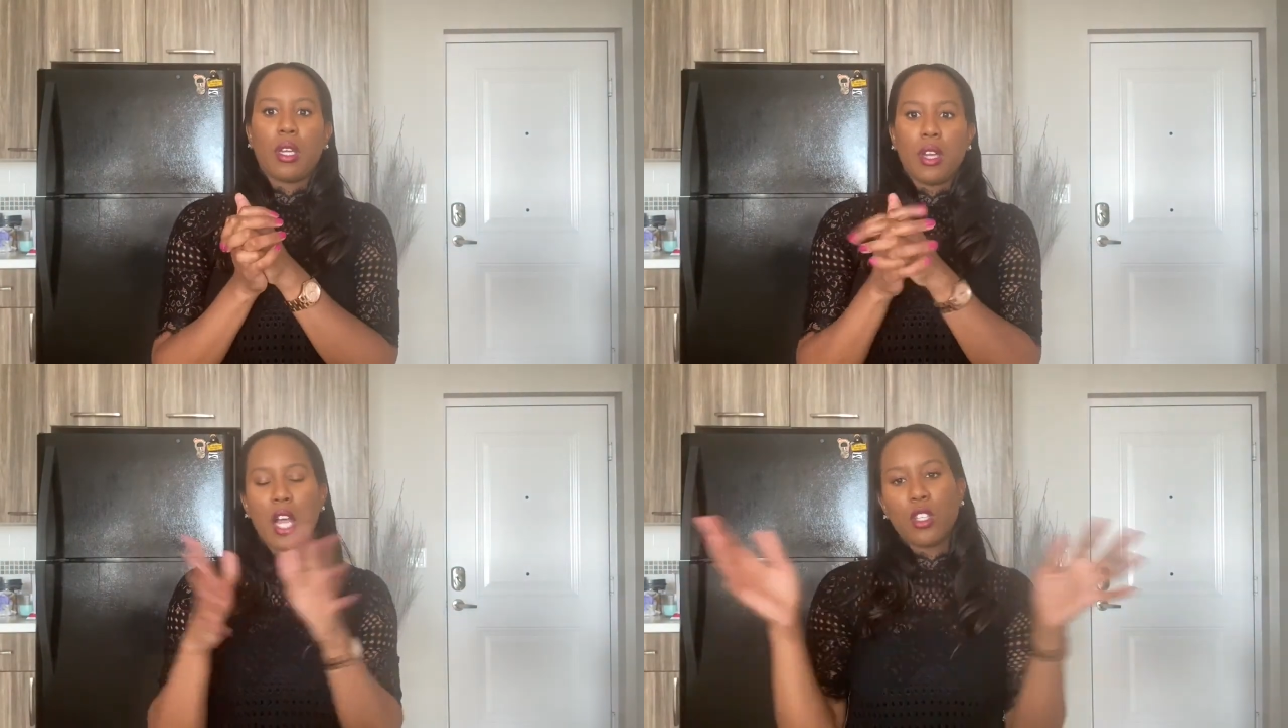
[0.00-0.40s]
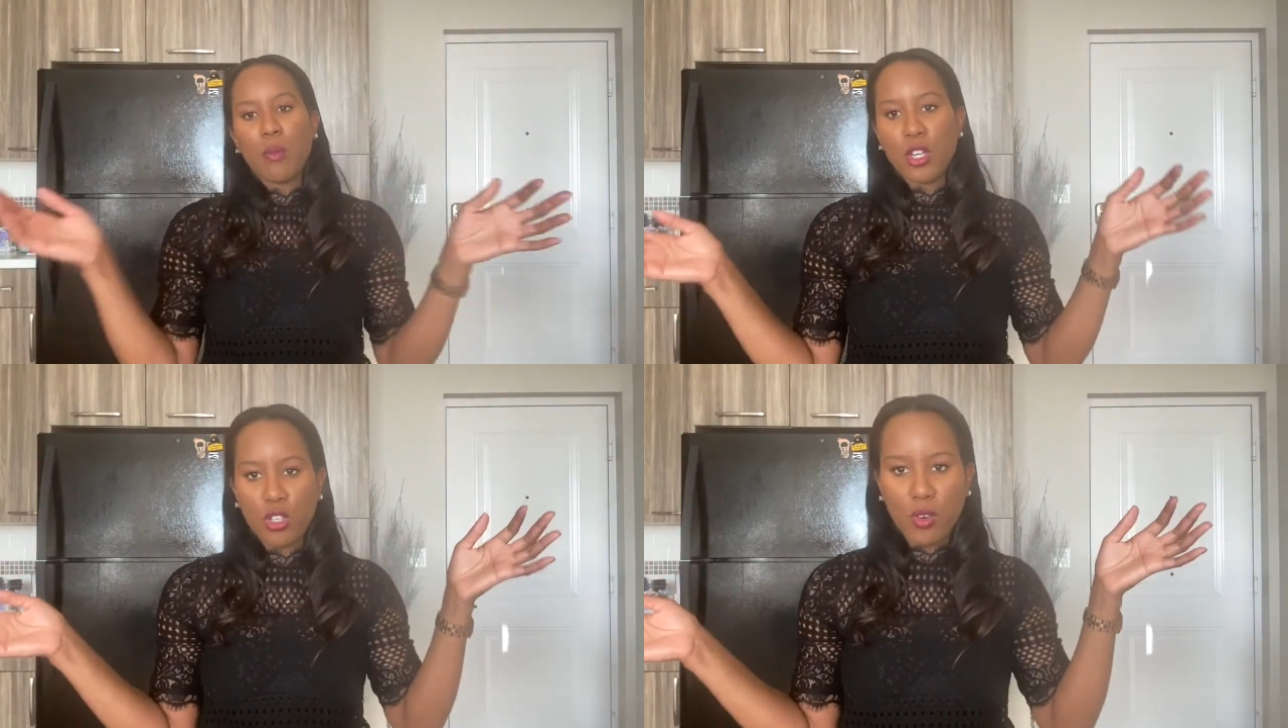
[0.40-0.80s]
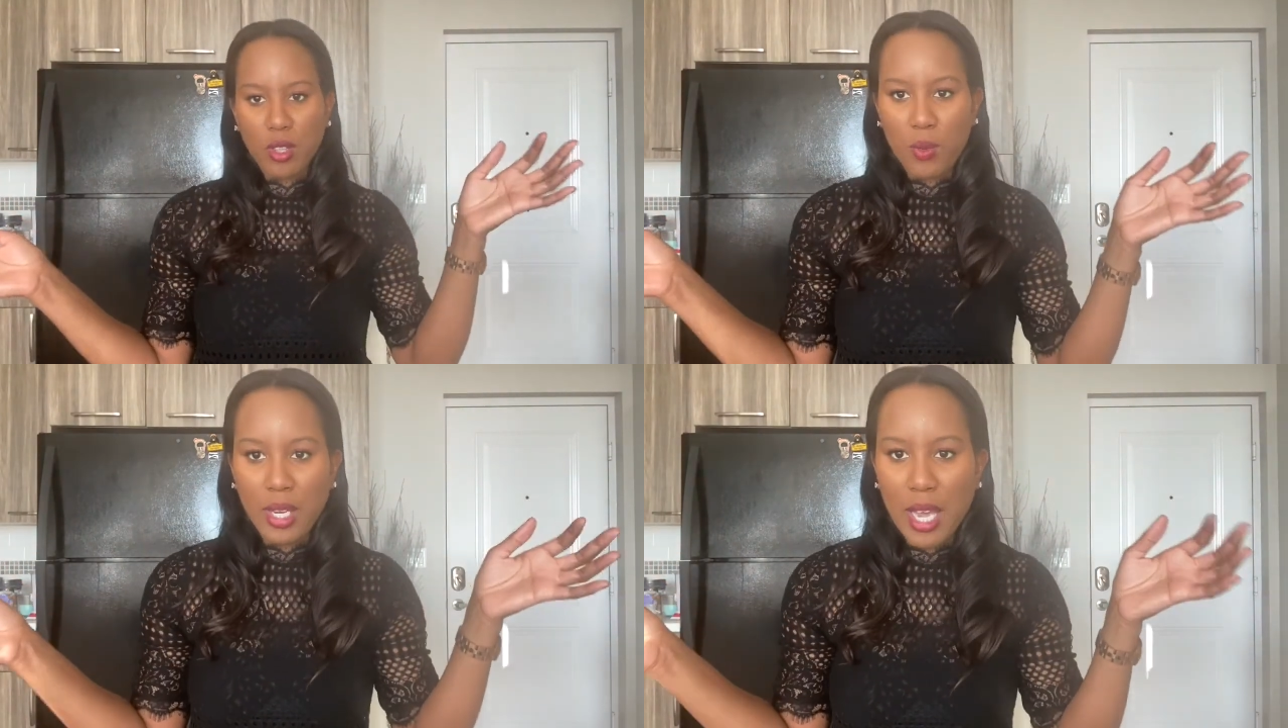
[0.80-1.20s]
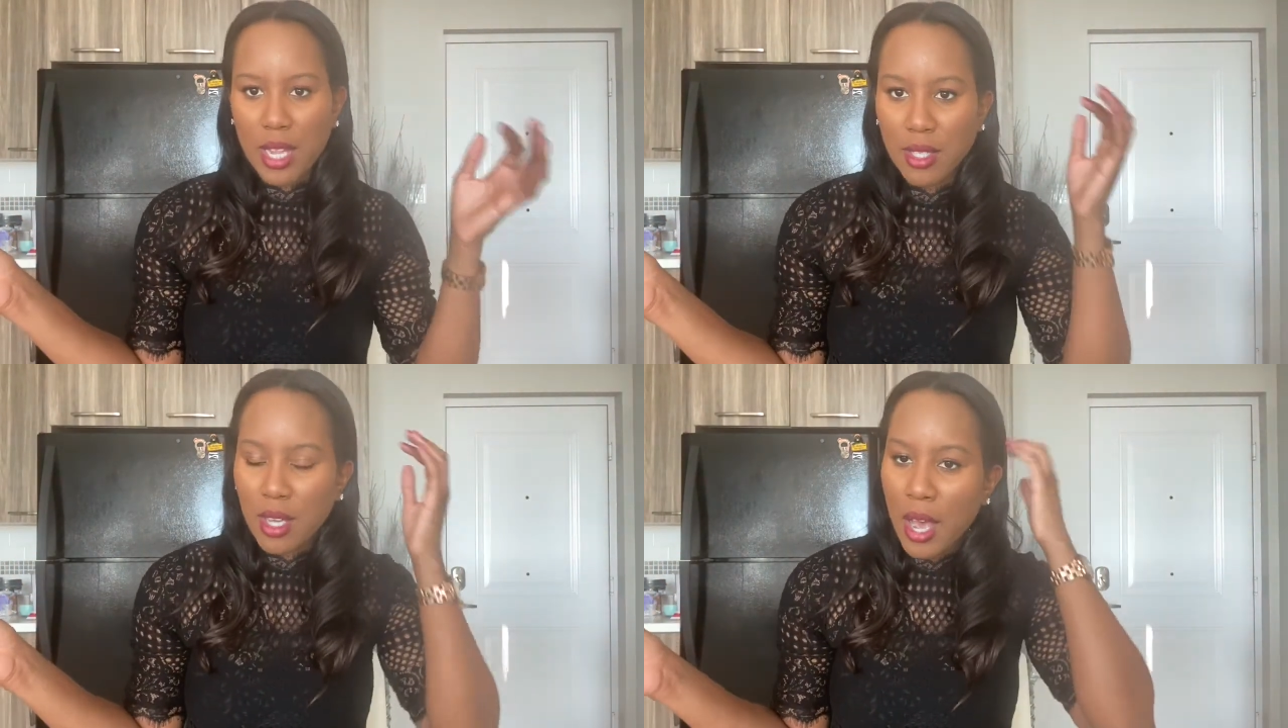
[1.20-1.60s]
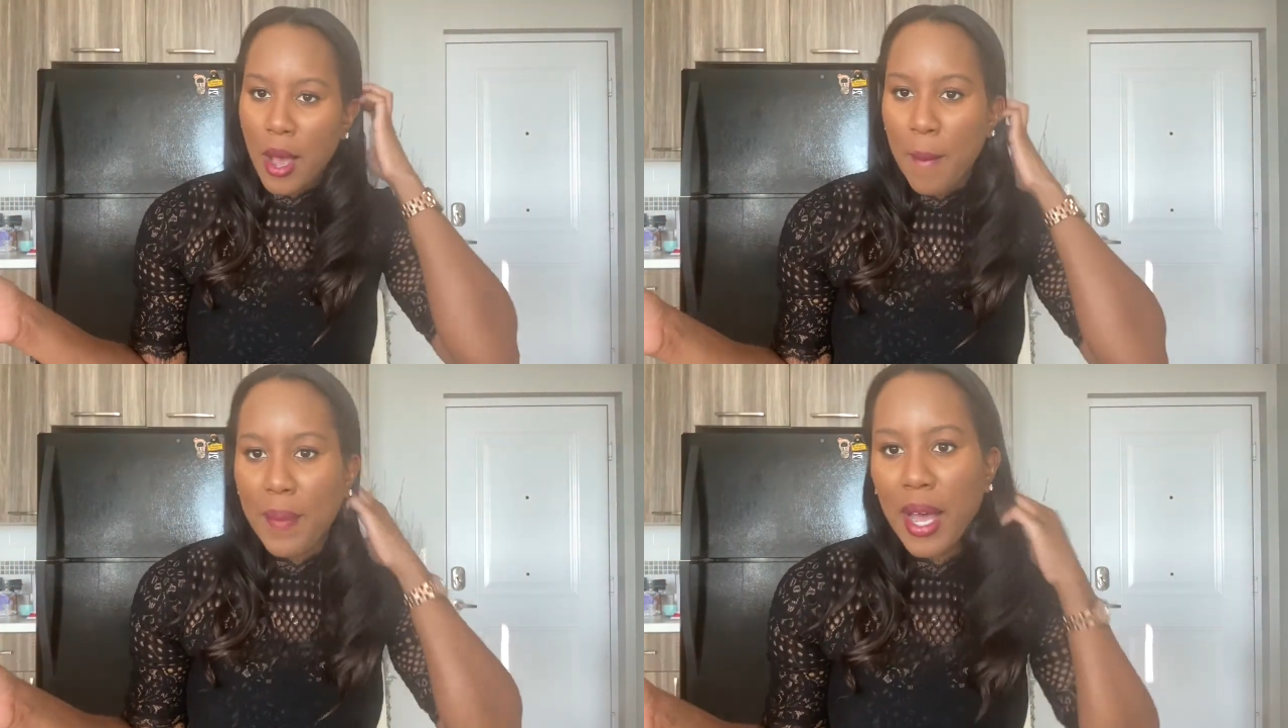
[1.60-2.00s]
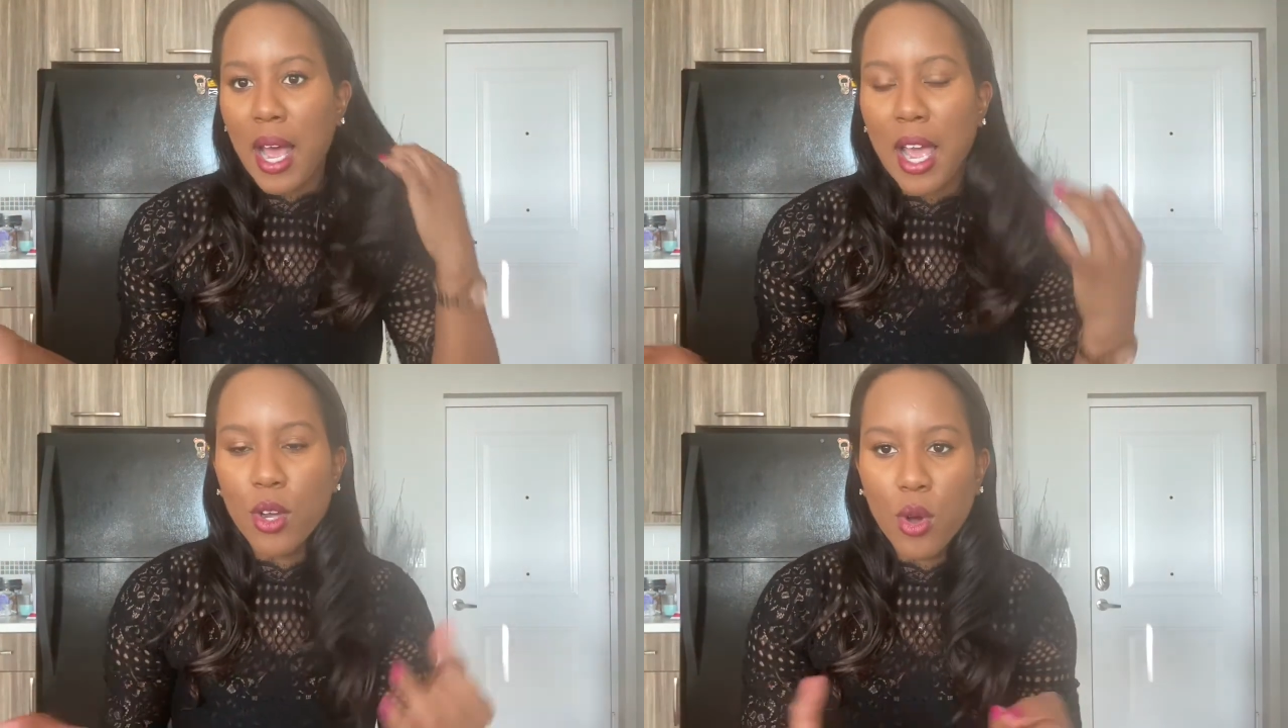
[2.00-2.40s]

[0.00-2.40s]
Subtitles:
Not so much during the weekend, but I